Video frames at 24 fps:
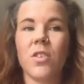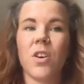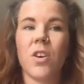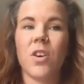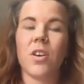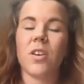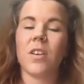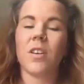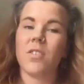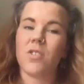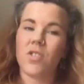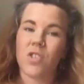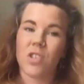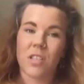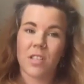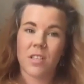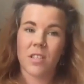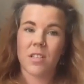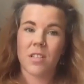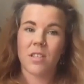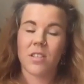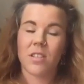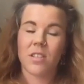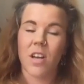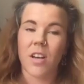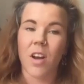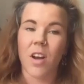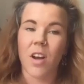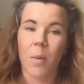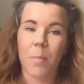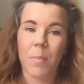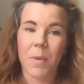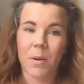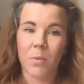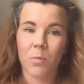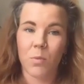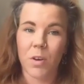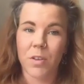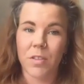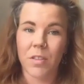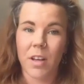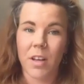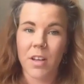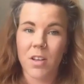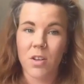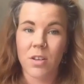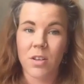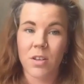couldn't just turn up in one
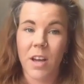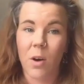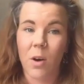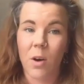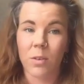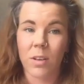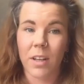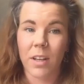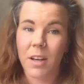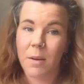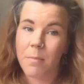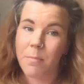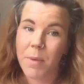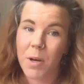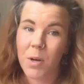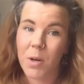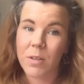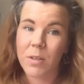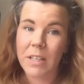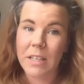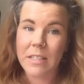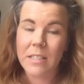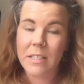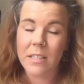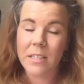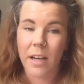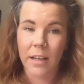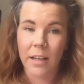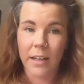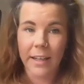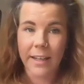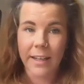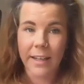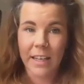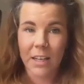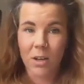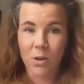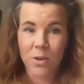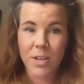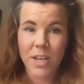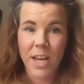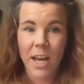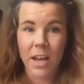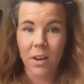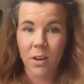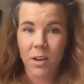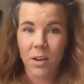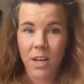that you'd get on like a building site, like a little
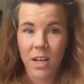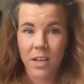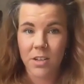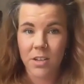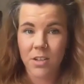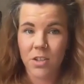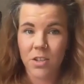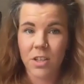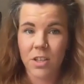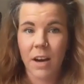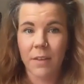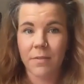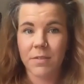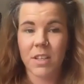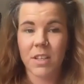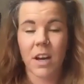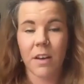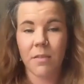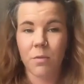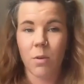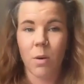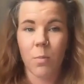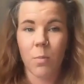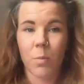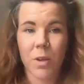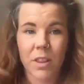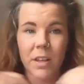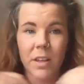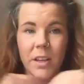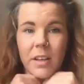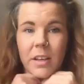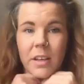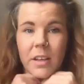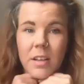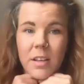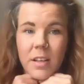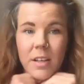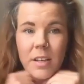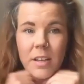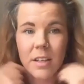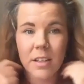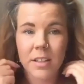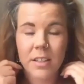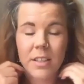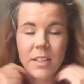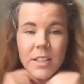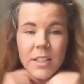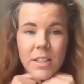yellow lid. You'd have to have one with like a
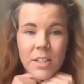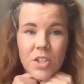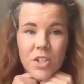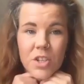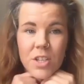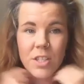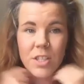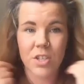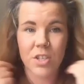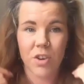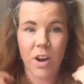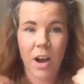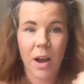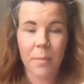chin strap.